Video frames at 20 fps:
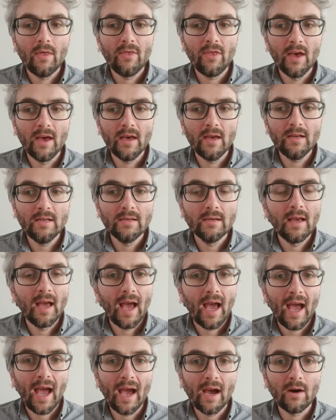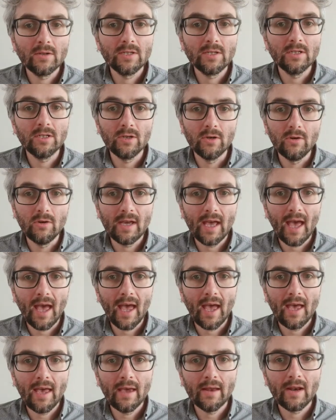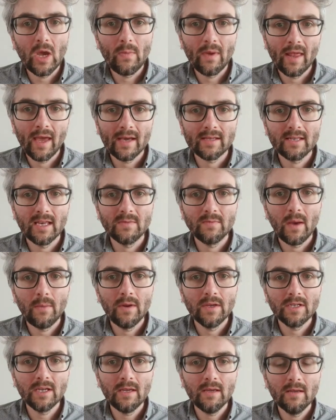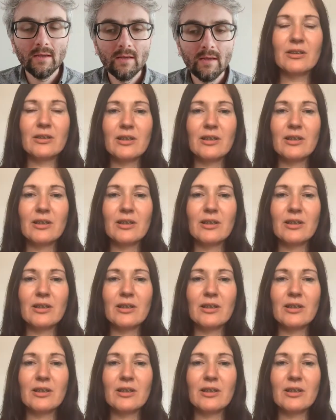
Third, how to do care in open access publishing?